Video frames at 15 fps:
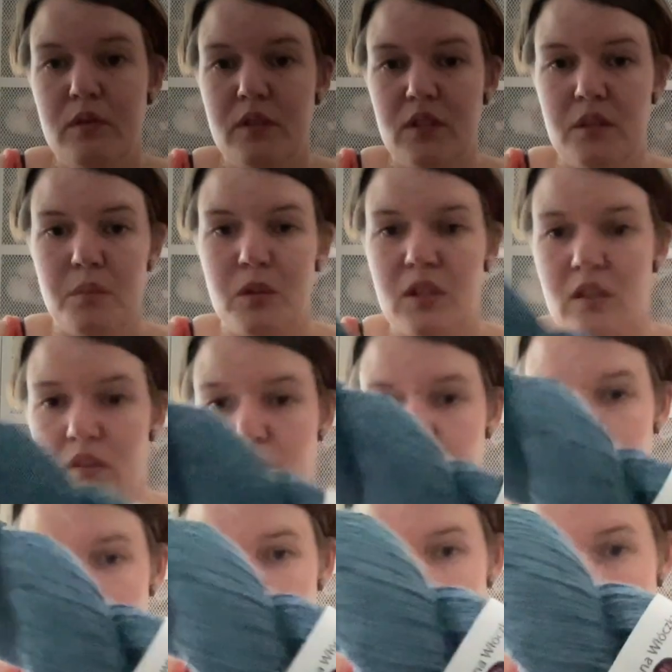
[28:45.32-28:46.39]
30%
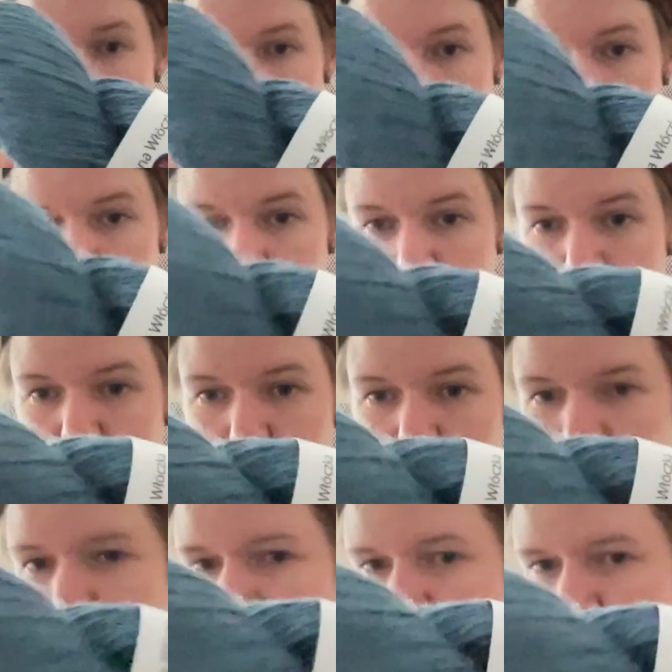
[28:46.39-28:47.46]
linen, so
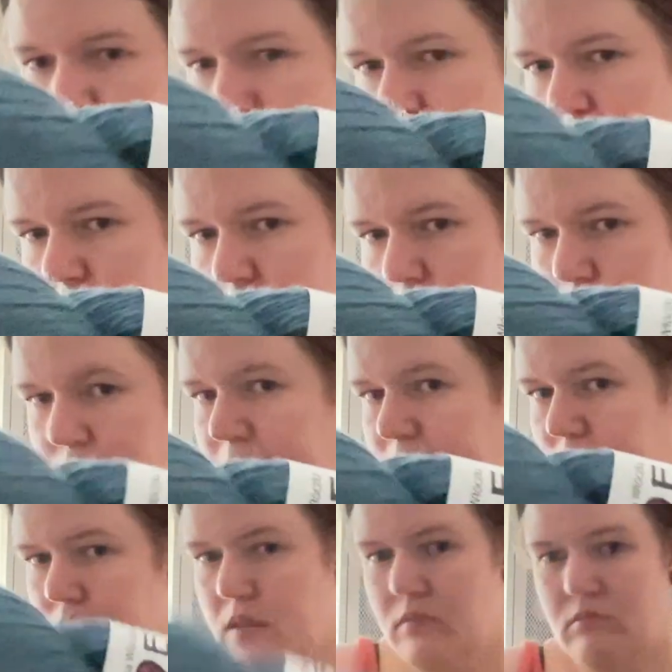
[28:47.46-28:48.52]
quite a typical
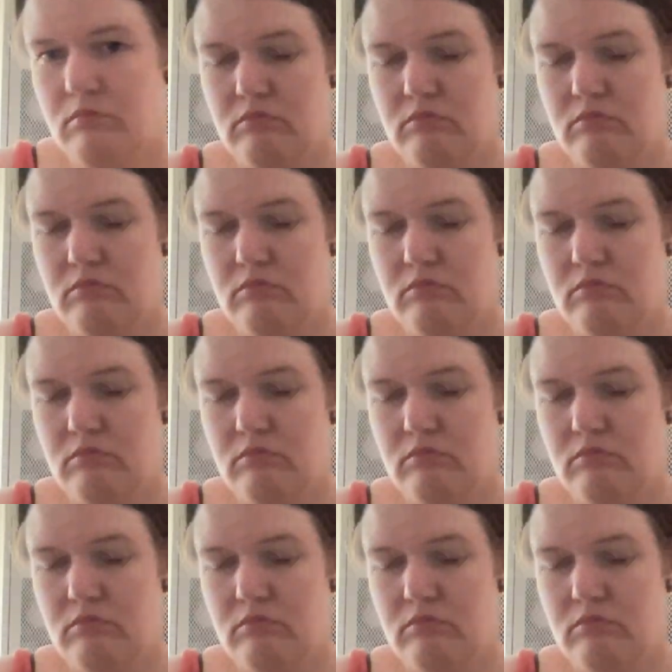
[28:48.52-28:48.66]
base.